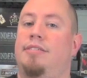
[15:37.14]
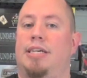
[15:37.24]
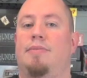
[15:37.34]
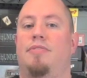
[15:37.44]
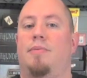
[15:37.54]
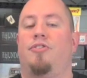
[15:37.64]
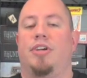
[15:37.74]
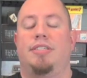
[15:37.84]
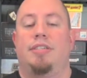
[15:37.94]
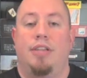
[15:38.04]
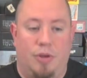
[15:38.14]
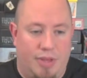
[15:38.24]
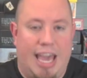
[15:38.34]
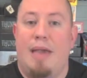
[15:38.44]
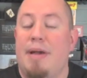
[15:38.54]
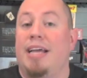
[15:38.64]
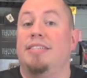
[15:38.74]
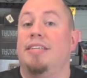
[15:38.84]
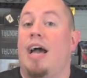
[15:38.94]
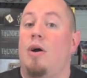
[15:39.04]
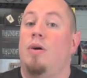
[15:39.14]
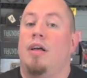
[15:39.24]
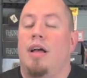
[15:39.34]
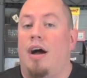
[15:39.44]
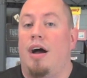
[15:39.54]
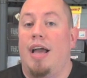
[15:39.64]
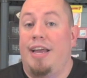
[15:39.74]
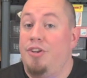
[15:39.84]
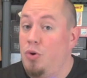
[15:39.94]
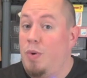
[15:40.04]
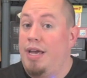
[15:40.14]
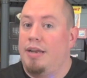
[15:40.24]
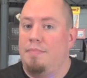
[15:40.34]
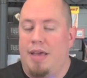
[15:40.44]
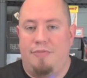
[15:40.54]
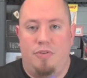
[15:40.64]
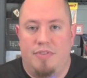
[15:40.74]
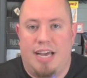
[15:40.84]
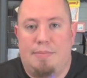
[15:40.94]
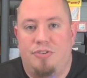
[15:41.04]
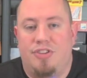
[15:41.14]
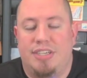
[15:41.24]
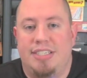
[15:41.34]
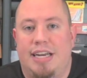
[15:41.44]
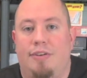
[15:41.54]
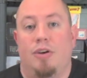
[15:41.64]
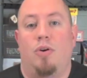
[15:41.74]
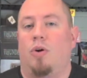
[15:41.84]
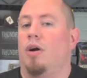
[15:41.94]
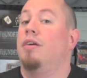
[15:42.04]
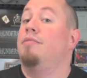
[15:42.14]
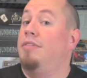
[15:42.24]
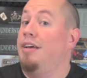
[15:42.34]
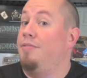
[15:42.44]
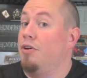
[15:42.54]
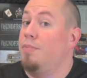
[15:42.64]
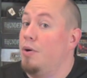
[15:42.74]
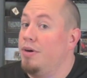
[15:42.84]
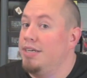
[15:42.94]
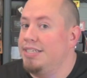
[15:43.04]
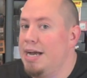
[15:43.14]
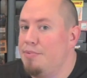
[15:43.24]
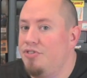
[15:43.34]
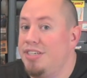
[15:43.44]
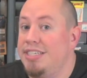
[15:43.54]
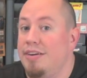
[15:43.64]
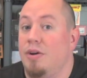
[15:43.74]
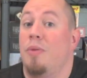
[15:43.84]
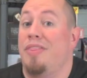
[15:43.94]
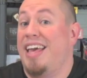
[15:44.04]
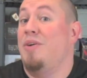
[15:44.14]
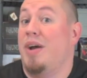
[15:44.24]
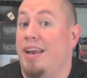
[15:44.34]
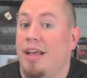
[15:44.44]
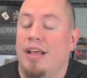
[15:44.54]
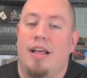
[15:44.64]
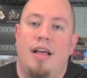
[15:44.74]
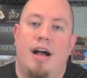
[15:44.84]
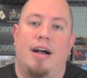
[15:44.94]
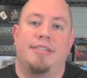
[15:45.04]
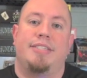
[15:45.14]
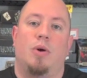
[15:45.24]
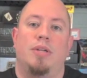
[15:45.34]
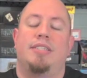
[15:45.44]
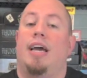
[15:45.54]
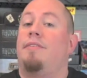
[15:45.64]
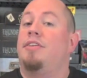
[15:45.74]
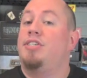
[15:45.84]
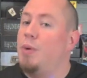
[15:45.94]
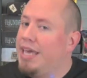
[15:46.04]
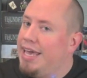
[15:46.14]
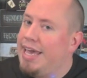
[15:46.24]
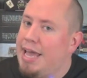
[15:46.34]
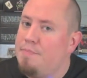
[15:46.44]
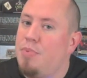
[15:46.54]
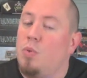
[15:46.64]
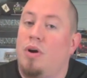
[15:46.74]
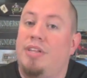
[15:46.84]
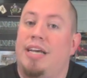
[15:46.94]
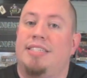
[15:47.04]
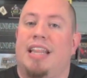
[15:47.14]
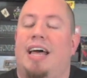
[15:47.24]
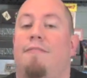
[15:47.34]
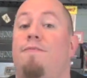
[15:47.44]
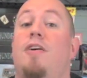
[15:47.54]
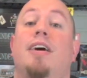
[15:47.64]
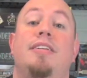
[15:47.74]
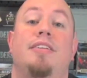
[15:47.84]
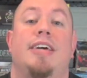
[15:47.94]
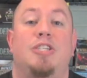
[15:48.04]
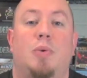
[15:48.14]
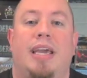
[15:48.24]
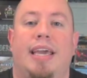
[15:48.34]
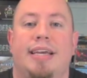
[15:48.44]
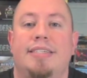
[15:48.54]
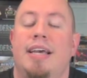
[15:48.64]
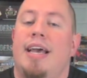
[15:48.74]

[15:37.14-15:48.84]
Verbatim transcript: some of them are just, the game ends now and you win if you've accomplished this scenario, or if your opponent has accomplished the scenario, they win. So it's kind of a swinging game, but one that has a lot of fun to that swinginess.